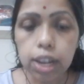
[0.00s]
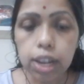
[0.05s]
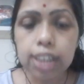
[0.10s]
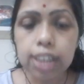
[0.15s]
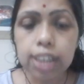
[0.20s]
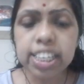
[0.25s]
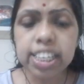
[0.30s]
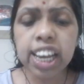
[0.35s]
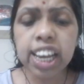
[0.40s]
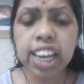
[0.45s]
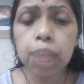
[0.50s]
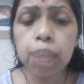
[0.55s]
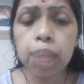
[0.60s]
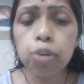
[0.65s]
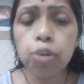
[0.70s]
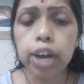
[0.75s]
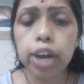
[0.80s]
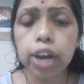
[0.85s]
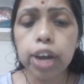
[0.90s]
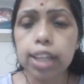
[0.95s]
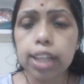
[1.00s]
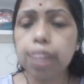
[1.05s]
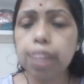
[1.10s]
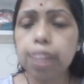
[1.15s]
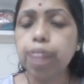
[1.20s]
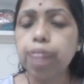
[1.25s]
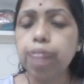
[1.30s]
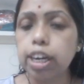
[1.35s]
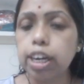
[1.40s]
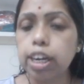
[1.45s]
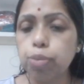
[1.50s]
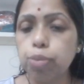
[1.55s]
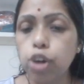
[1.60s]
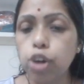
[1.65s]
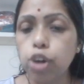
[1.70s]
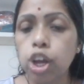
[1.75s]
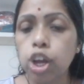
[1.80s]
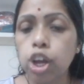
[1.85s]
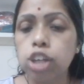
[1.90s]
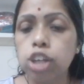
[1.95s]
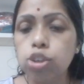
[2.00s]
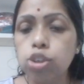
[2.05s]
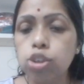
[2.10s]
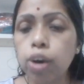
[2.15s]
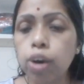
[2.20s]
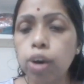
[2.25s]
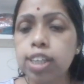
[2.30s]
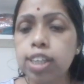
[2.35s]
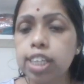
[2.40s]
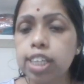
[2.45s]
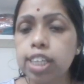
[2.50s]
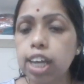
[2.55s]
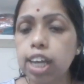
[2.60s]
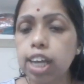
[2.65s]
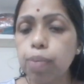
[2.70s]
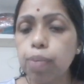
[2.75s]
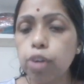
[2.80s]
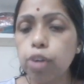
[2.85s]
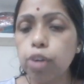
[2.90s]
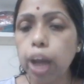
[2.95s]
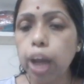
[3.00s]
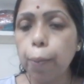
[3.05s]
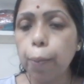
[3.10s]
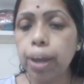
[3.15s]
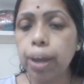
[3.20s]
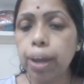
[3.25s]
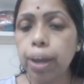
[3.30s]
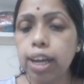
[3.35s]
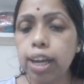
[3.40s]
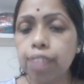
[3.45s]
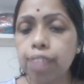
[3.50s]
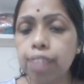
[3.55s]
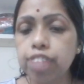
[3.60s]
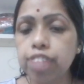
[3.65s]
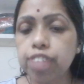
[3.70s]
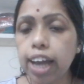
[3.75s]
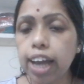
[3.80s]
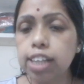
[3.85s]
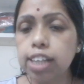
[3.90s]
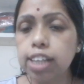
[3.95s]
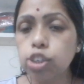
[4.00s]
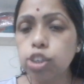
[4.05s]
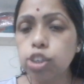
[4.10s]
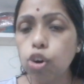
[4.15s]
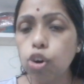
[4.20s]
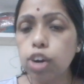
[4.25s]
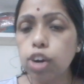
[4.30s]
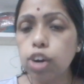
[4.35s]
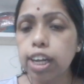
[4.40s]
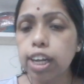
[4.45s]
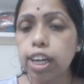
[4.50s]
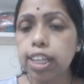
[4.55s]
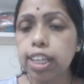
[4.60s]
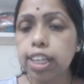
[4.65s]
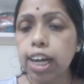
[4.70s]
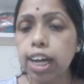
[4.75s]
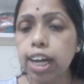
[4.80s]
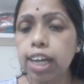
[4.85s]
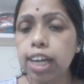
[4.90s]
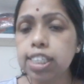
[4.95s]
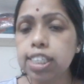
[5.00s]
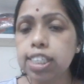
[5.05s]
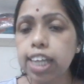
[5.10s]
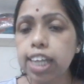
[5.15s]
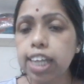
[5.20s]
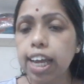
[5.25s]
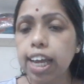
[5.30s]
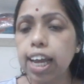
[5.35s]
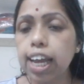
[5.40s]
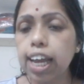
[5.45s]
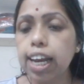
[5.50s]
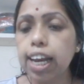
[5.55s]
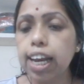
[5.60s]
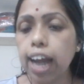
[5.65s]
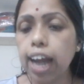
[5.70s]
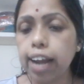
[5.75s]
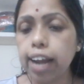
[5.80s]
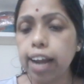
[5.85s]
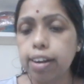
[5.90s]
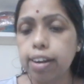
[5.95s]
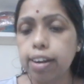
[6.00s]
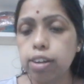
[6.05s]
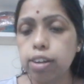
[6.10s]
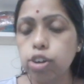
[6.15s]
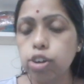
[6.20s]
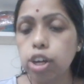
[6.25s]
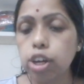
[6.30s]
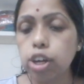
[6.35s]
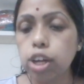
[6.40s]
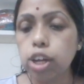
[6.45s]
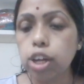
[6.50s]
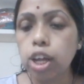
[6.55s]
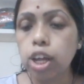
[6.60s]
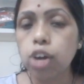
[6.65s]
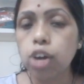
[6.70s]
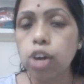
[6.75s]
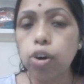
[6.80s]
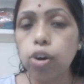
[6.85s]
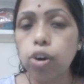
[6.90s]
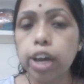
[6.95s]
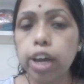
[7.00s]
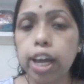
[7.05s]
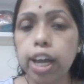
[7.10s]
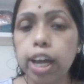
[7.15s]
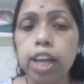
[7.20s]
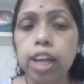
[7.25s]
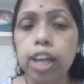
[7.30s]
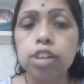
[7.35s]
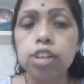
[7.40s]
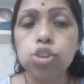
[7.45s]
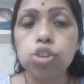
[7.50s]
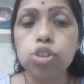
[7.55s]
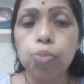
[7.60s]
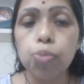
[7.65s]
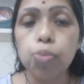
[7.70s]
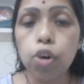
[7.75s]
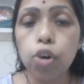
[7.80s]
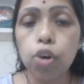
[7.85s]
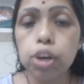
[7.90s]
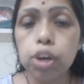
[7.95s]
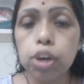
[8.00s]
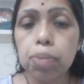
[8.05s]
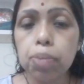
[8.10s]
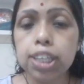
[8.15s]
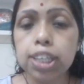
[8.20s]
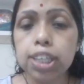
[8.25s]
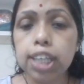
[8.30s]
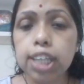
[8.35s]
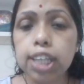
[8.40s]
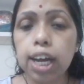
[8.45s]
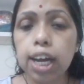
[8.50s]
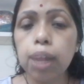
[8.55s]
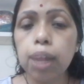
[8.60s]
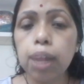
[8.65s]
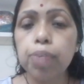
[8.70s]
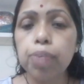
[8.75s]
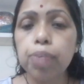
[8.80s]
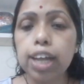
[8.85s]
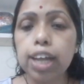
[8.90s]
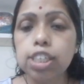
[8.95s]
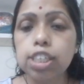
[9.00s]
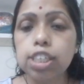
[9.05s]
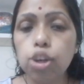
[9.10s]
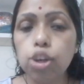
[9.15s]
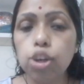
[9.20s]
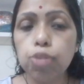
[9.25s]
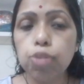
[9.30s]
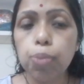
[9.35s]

Single mode and the multi mode. So when single mode happen, if there is only the single light. Okay, so mode means the nature of the